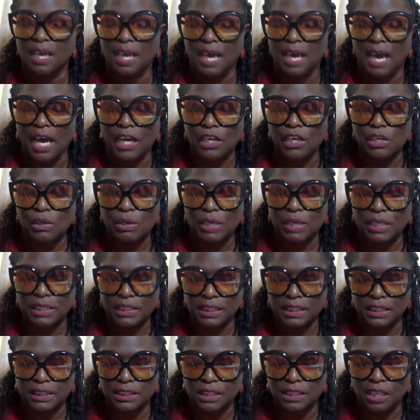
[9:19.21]
I know as
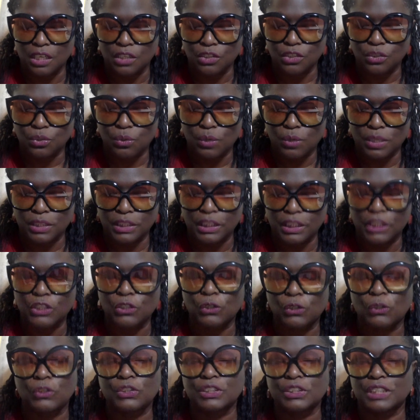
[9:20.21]
a doctor, as a
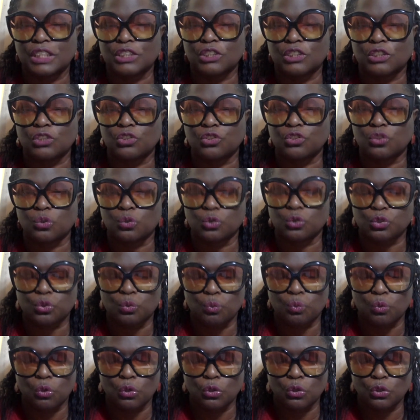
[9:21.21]
nurse, as a social
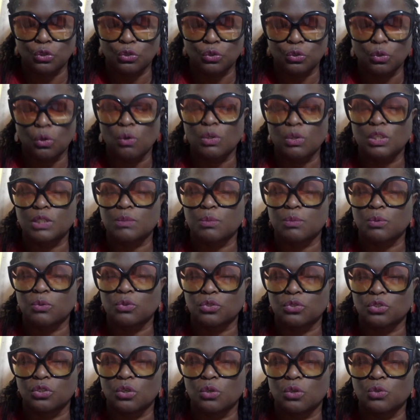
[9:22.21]
worker, you're only supposed
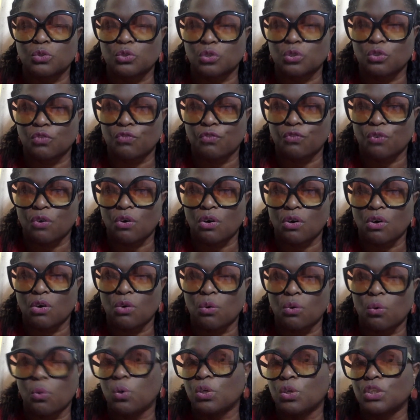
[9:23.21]
to go so far
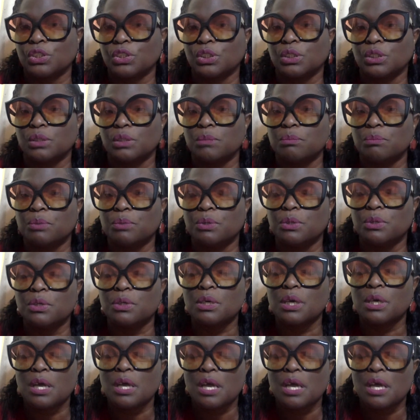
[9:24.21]
according to the book.